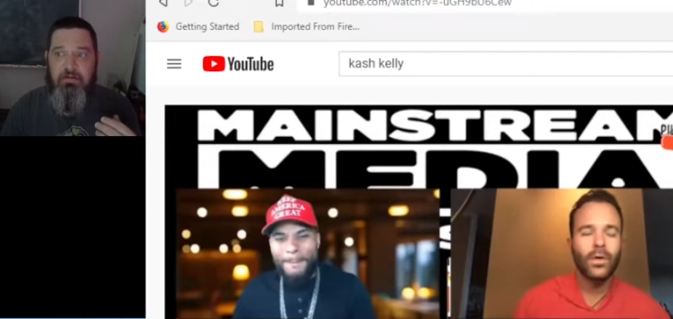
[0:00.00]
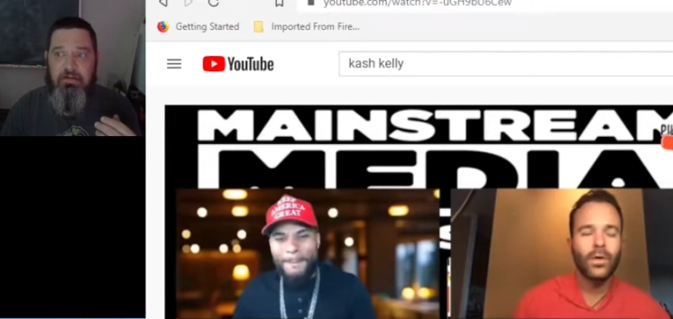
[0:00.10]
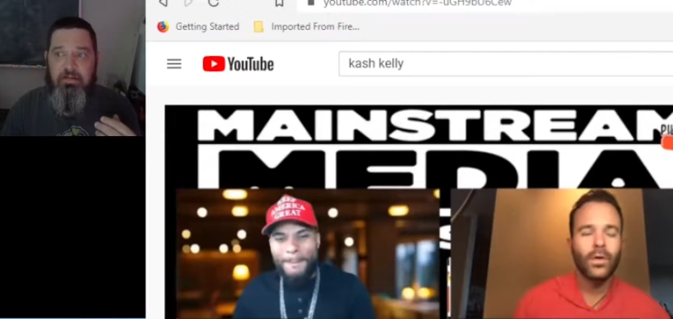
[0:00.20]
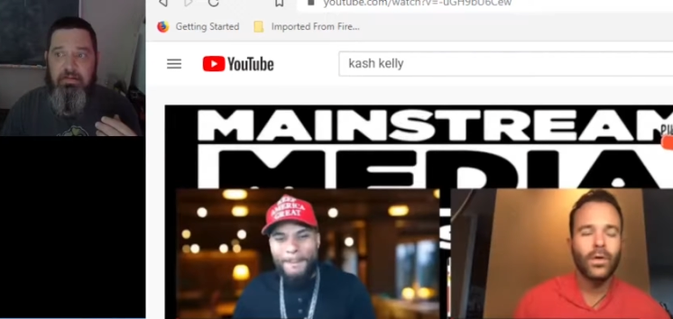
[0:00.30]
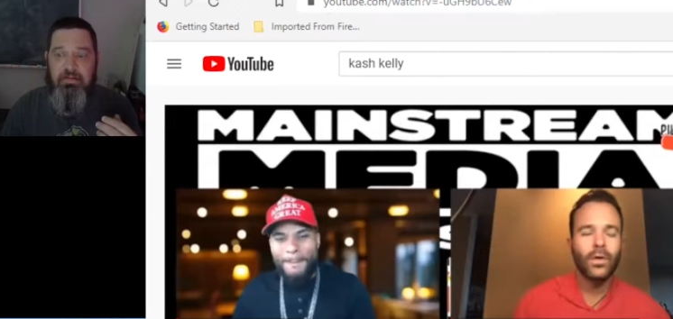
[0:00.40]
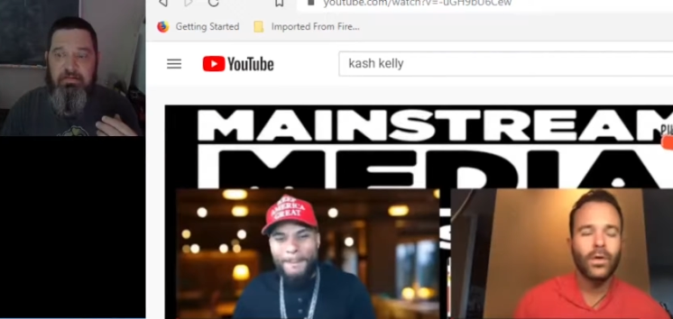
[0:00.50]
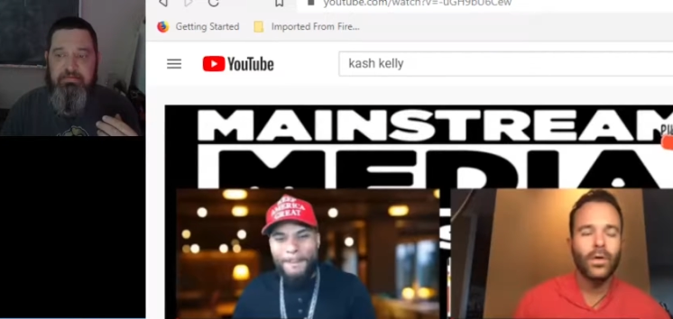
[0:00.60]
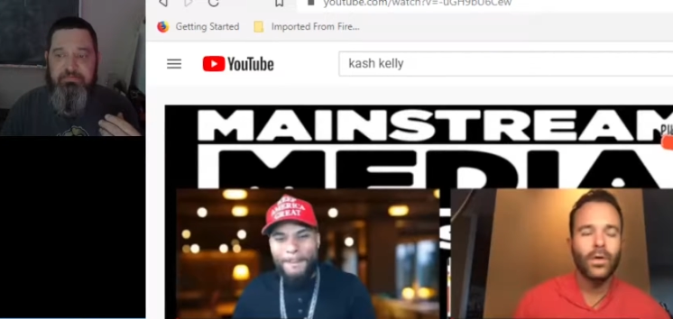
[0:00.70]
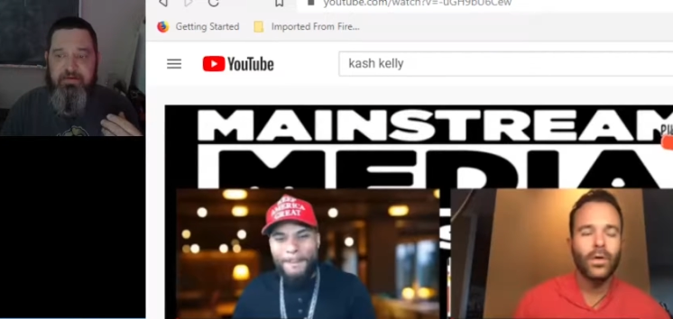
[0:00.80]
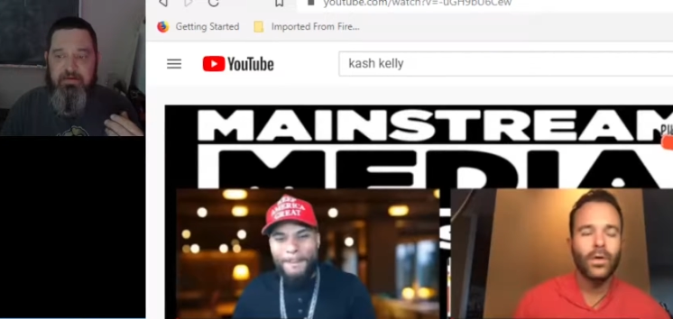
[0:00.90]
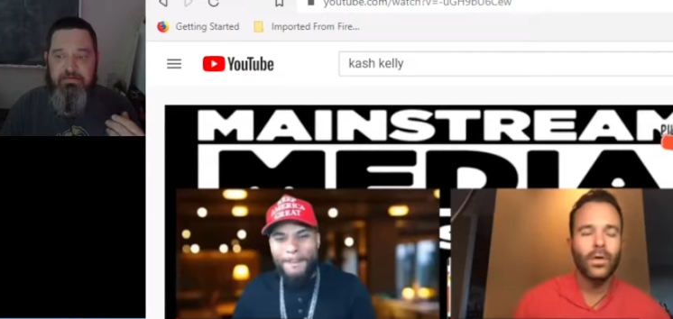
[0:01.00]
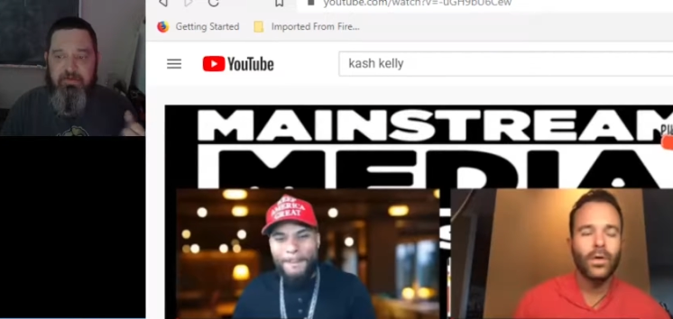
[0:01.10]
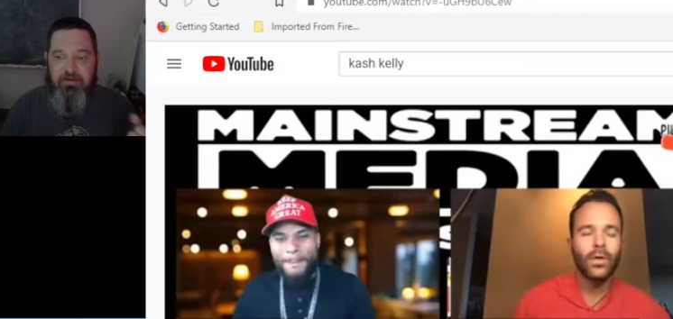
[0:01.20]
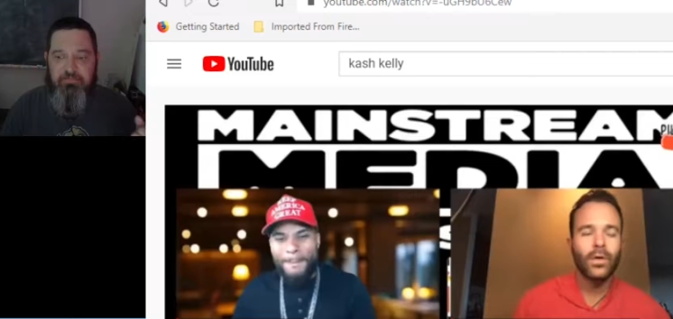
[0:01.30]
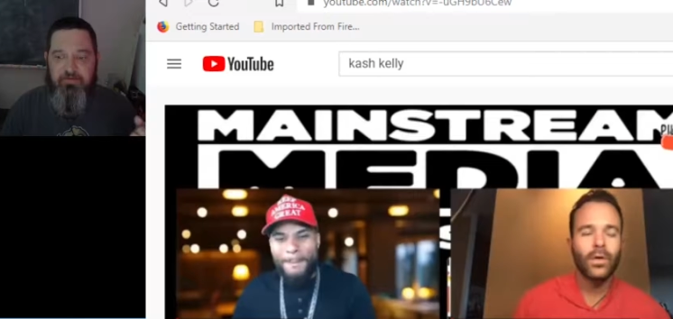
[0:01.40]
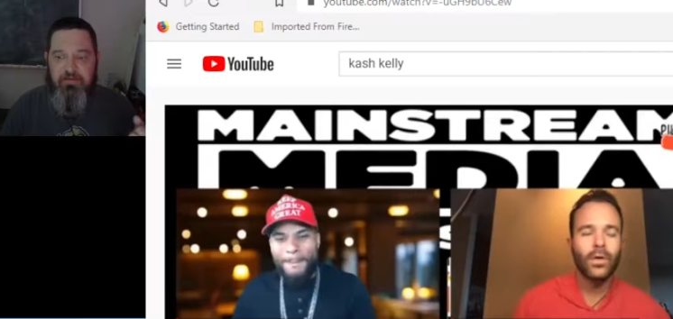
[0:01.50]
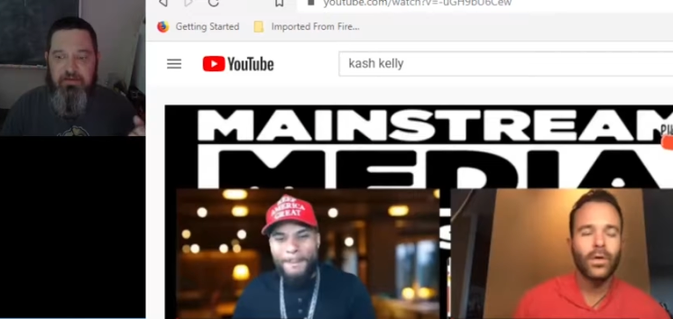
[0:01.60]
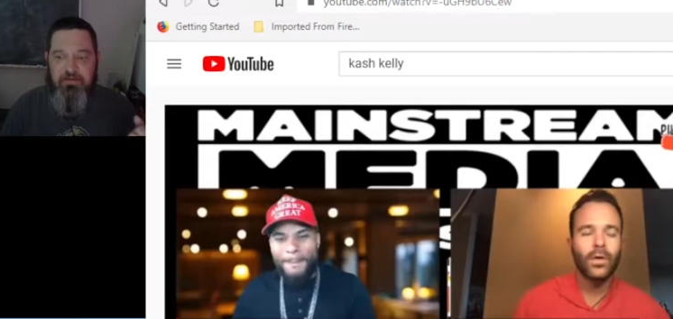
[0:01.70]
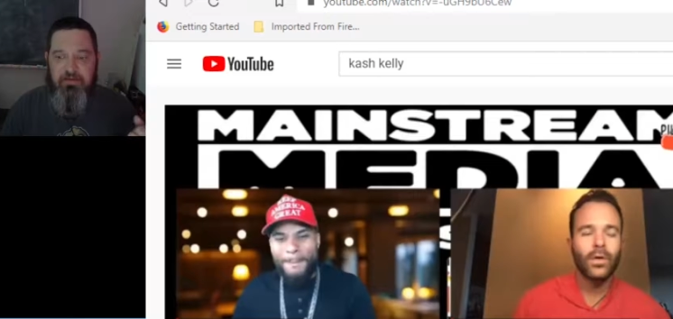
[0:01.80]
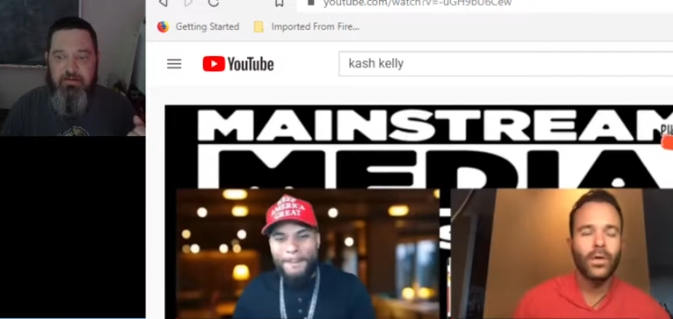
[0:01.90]
Speaker 1: it's very tribe
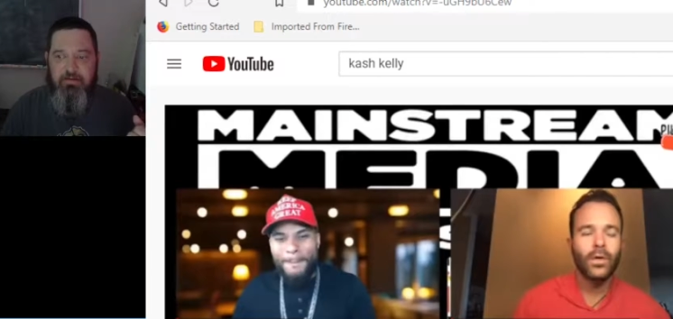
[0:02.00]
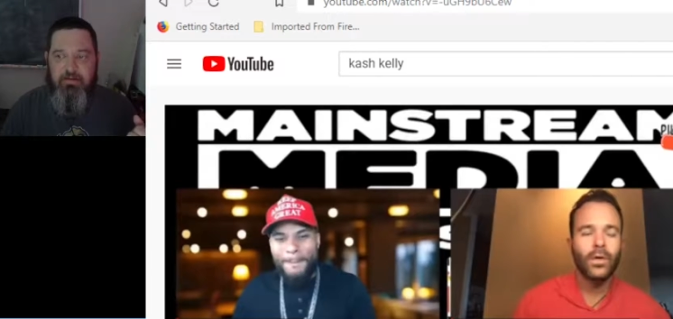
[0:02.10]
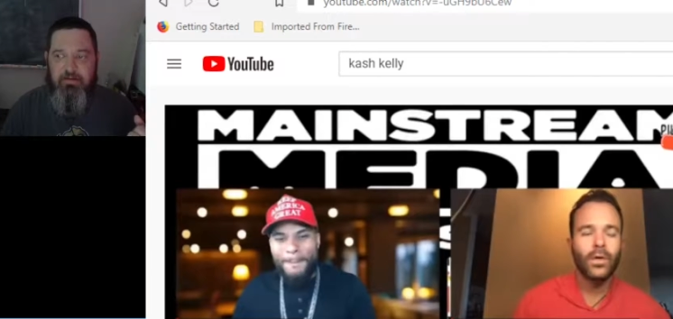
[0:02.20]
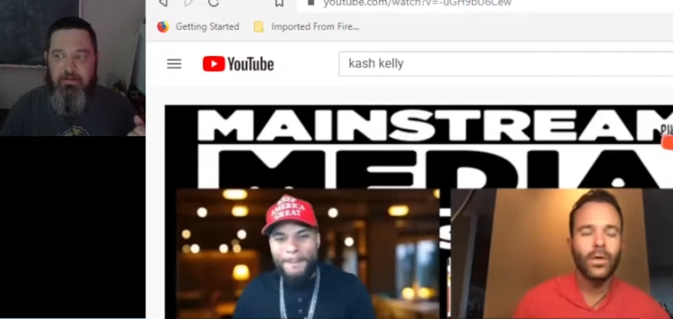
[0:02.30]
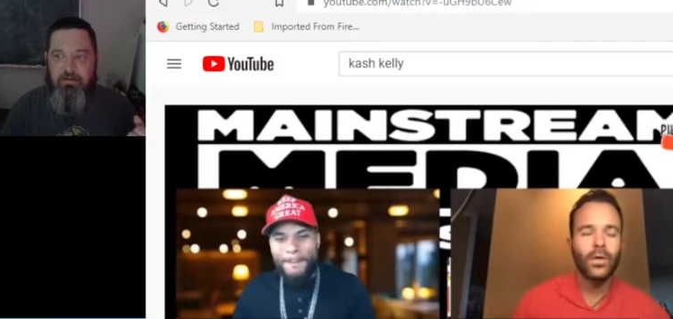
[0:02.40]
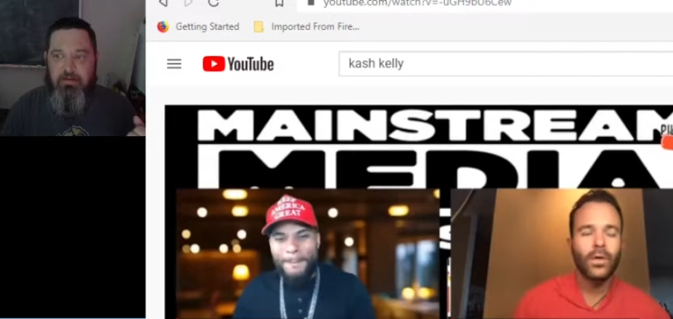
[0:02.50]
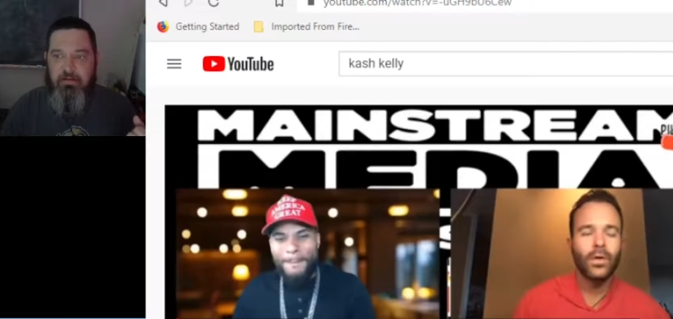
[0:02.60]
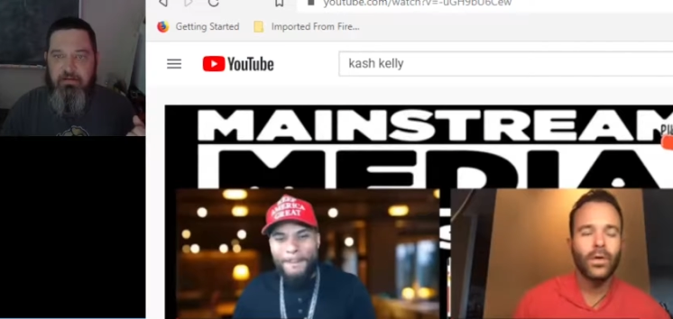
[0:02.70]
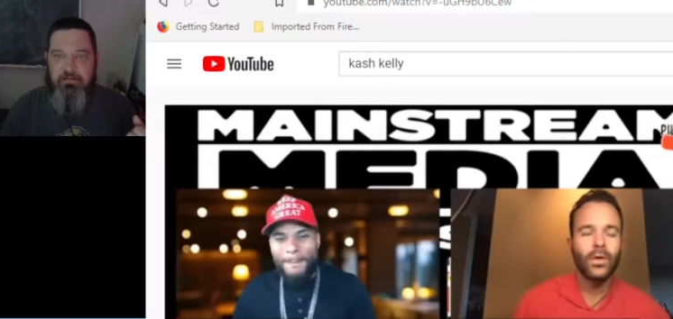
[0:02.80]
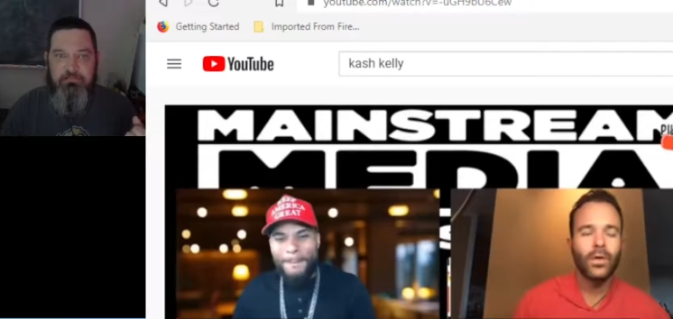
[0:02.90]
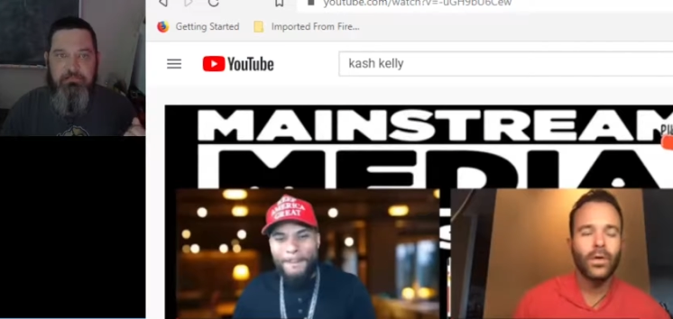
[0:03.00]
friendly. Uh,